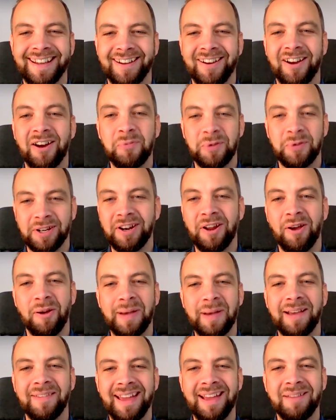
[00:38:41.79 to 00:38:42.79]
I want to know
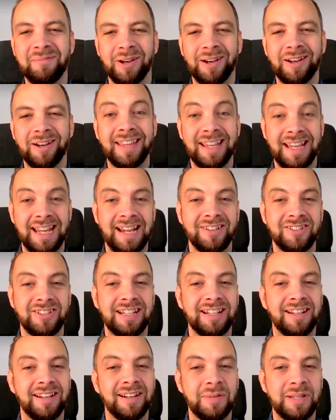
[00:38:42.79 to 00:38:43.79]
about them. Are they
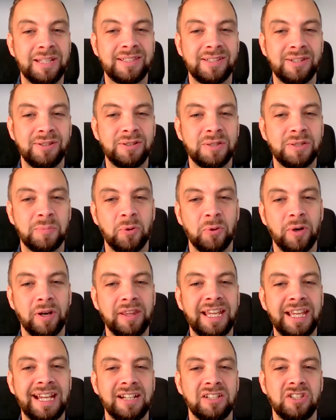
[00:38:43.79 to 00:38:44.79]
actually going to be suitable? Are
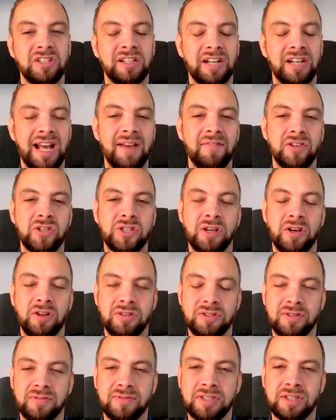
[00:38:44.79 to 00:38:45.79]
they actually going to have a
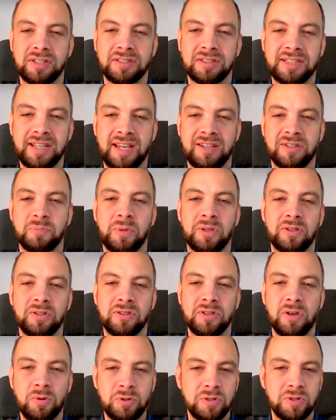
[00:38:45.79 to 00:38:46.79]
chance of success?
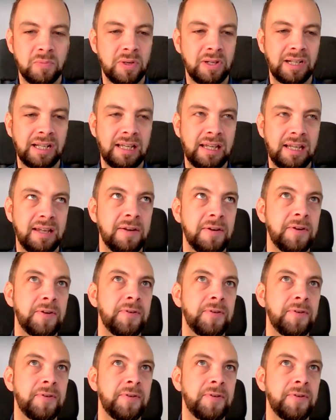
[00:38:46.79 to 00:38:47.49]
Because ultimately